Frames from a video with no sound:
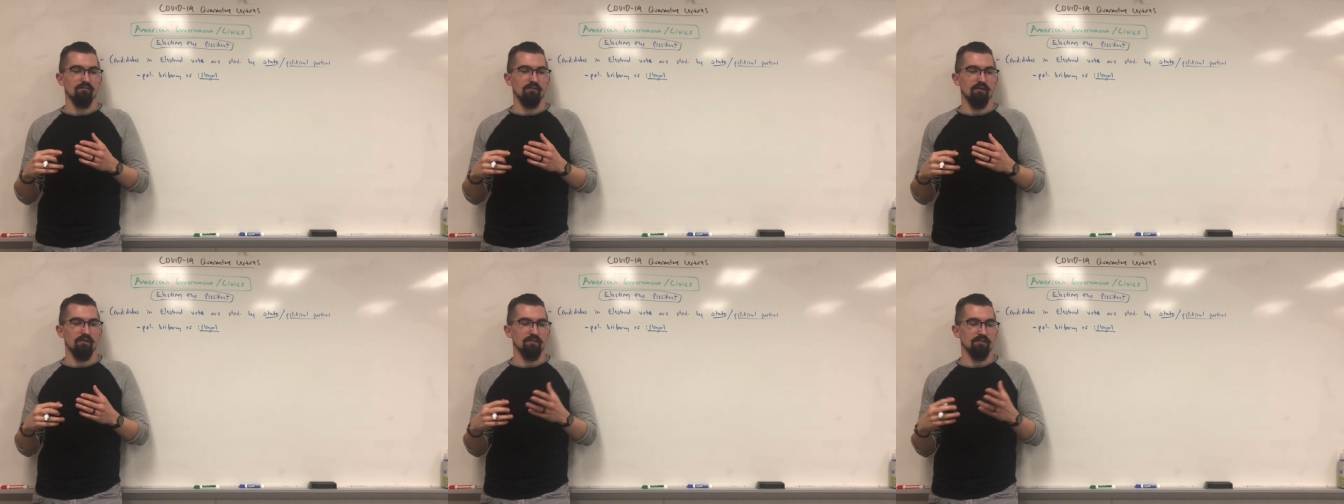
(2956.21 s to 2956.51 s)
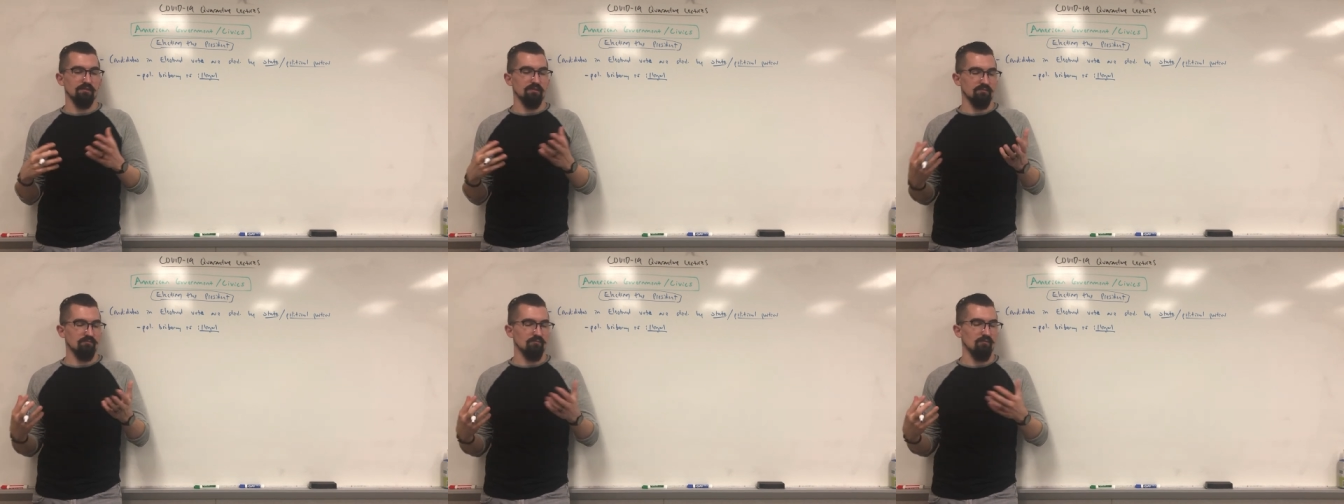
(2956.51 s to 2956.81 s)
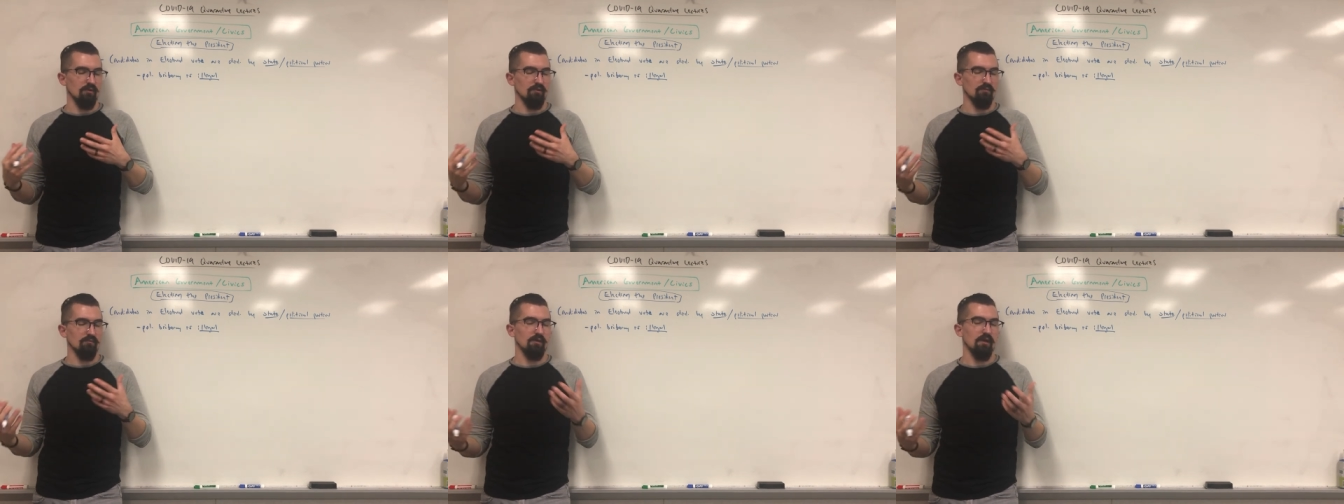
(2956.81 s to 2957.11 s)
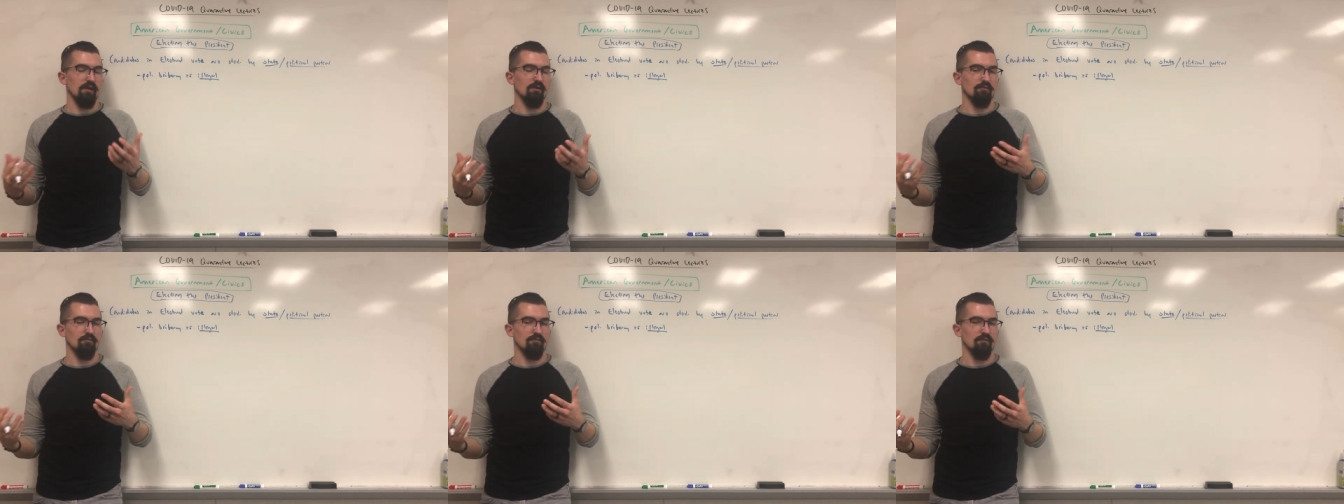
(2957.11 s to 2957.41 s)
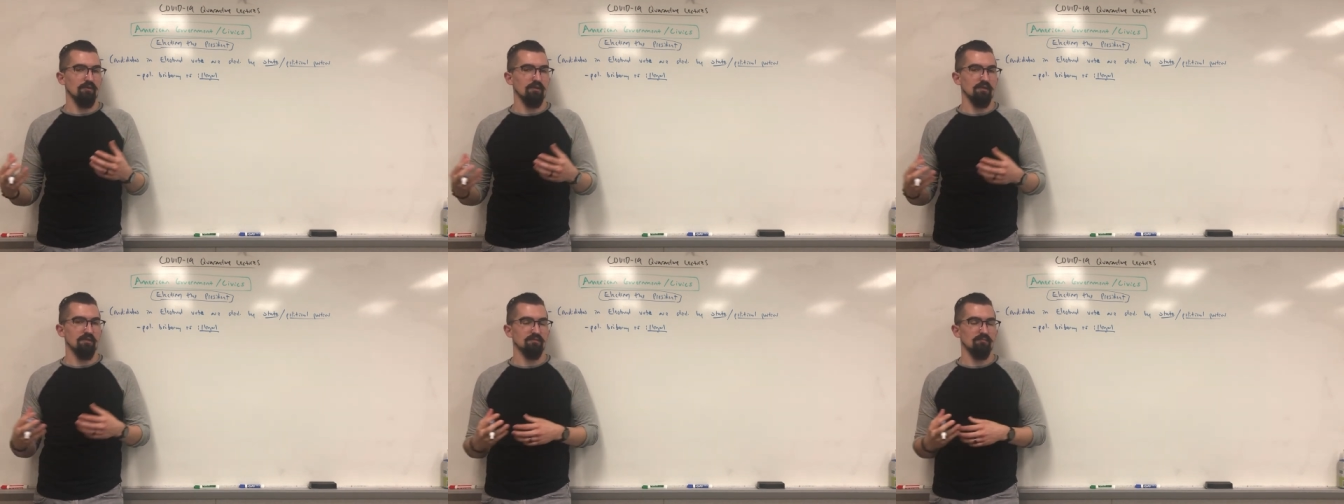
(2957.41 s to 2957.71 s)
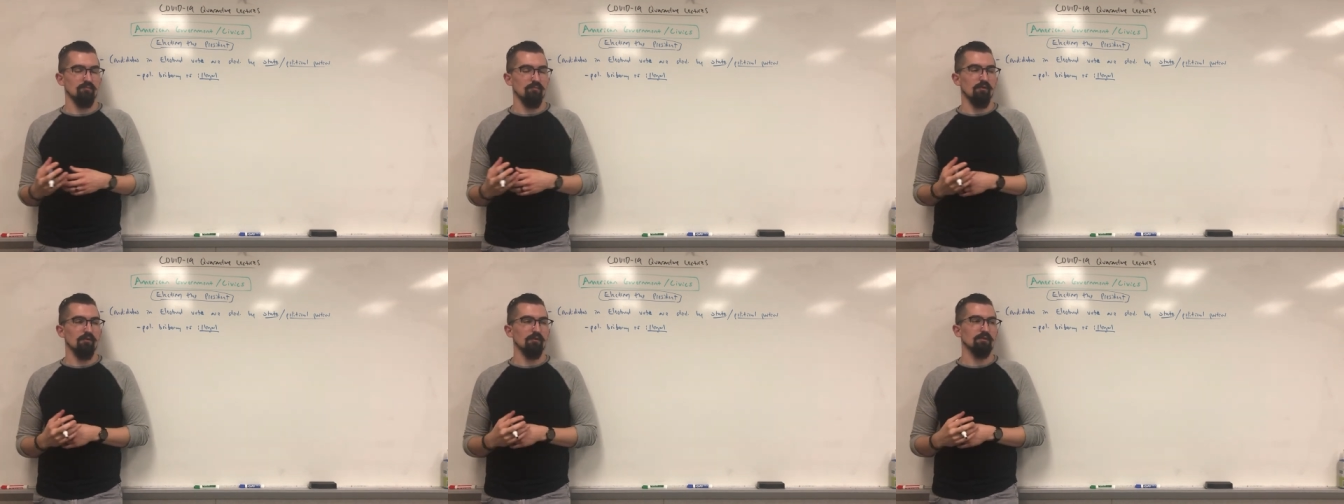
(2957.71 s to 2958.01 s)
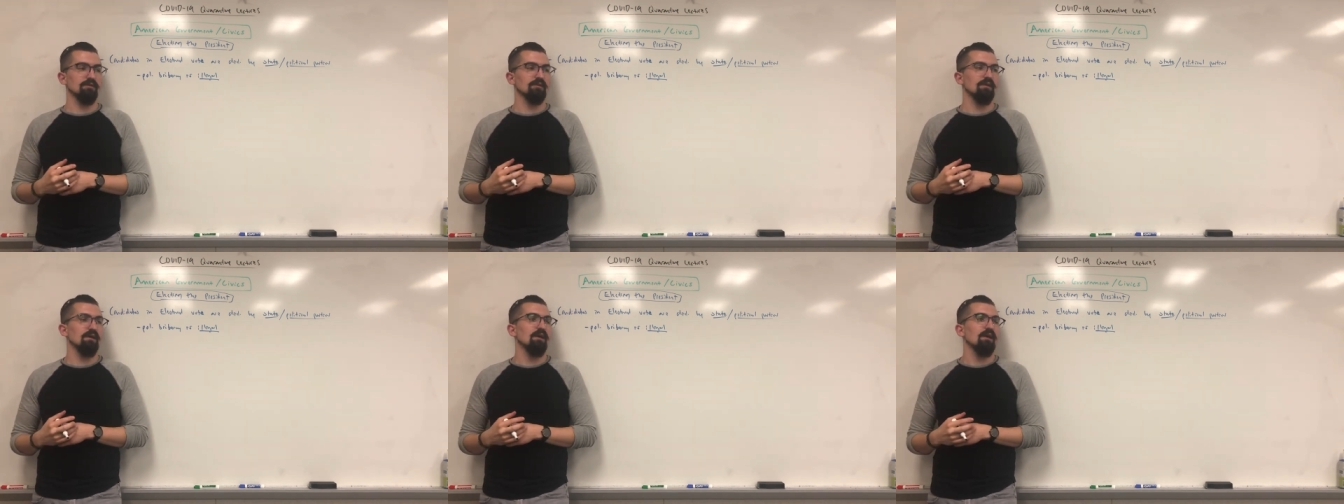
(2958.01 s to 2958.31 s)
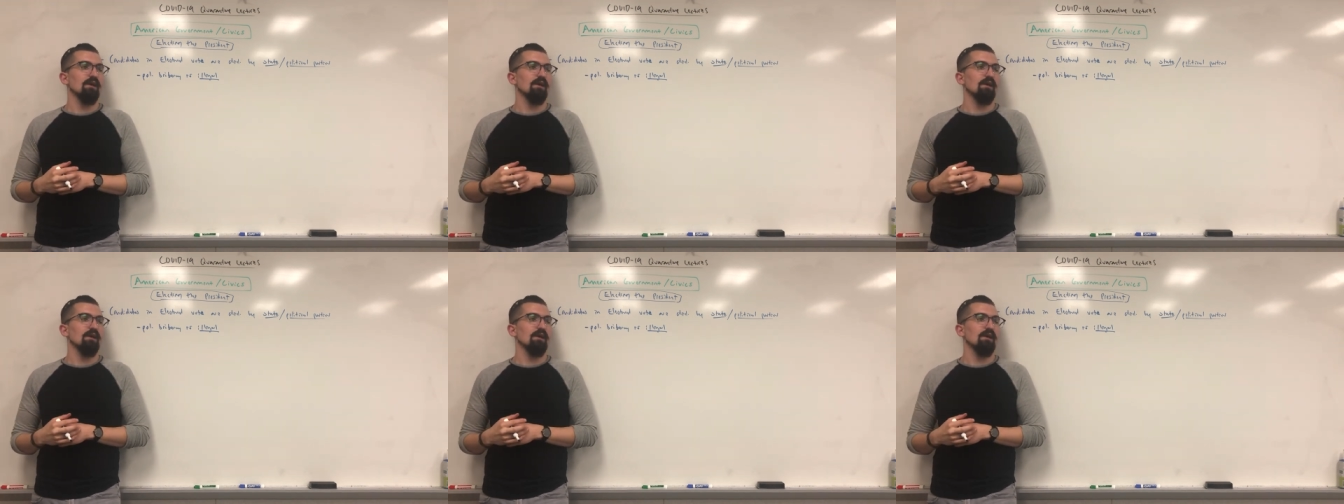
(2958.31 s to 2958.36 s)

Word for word: and this is how cronyism worked,